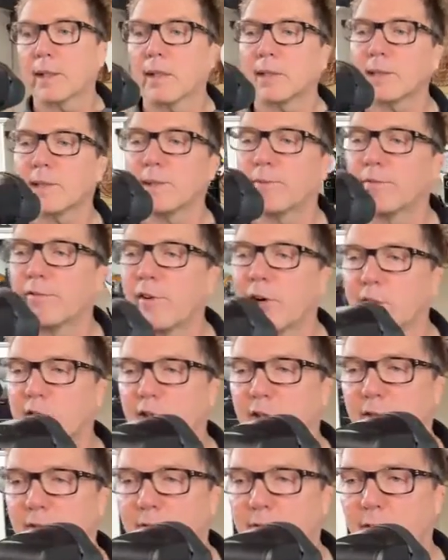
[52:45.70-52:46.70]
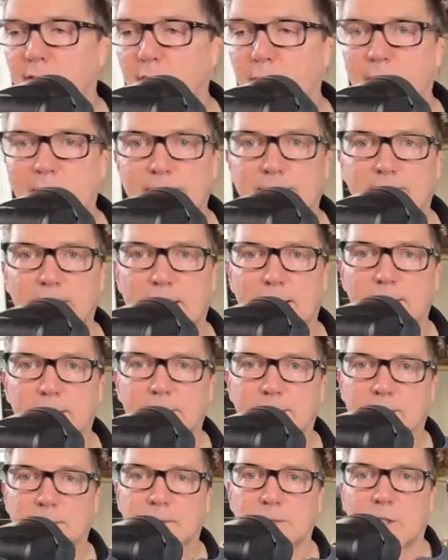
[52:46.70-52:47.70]
in the custom function for the
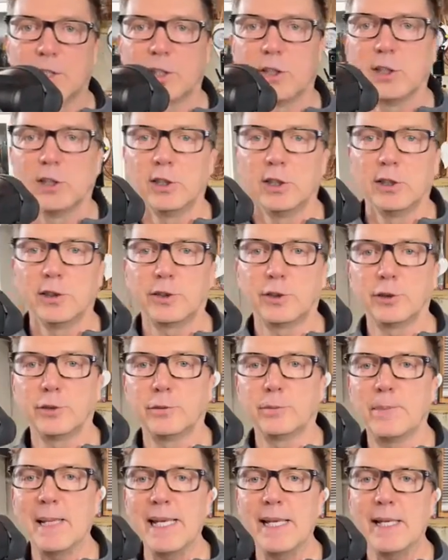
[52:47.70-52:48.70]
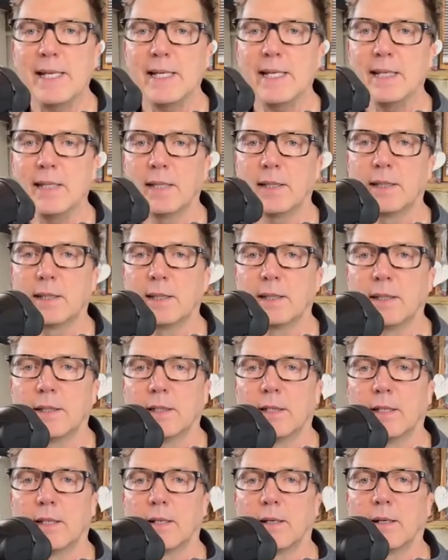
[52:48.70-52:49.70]
Westcotts to be
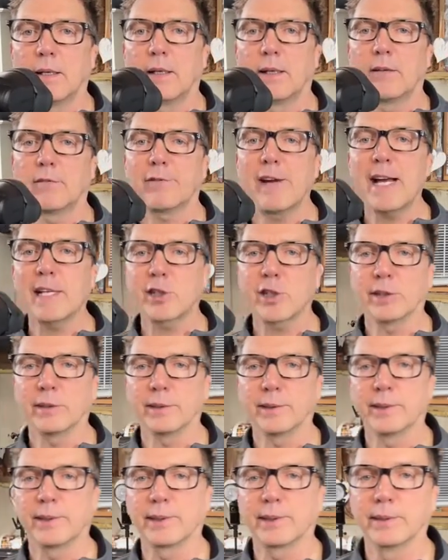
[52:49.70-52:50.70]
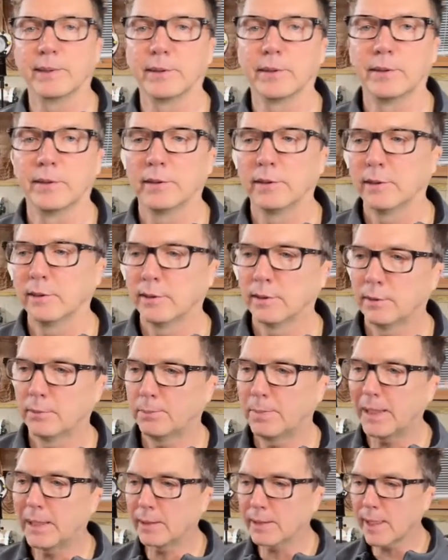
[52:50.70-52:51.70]
fractions,
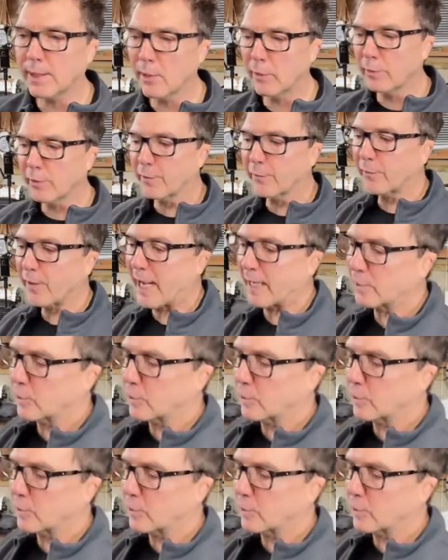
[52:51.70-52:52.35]
because I know the